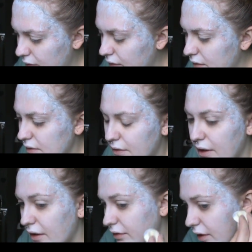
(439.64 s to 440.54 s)
And it's
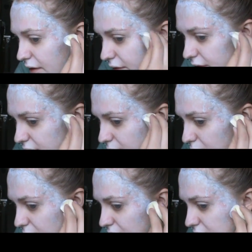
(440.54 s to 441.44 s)
okay if colors get
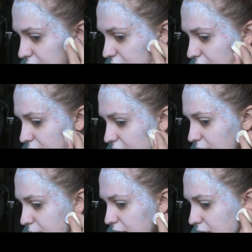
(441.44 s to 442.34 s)
mixed or you end
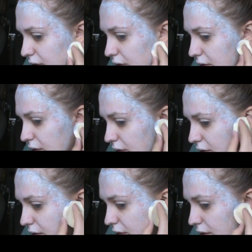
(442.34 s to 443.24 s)
up
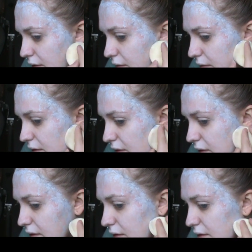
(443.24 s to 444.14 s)

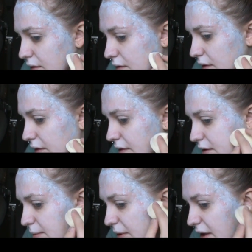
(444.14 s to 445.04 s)
with darker
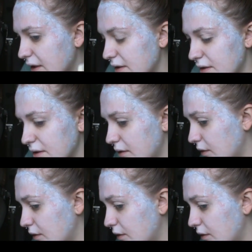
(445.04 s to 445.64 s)
spots.